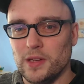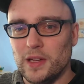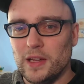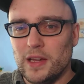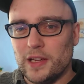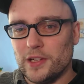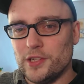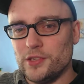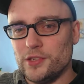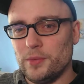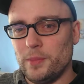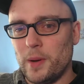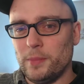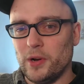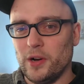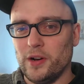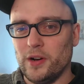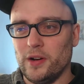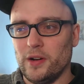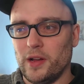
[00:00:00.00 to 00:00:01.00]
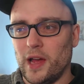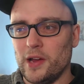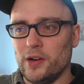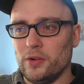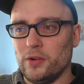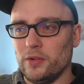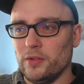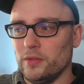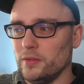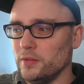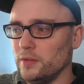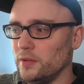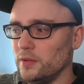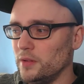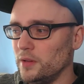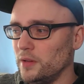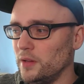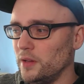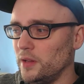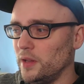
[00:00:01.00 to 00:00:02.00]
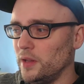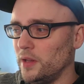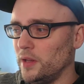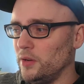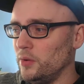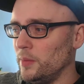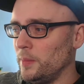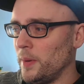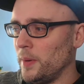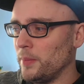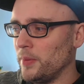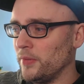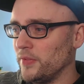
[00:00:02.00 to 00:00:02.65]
because remember, I don't remember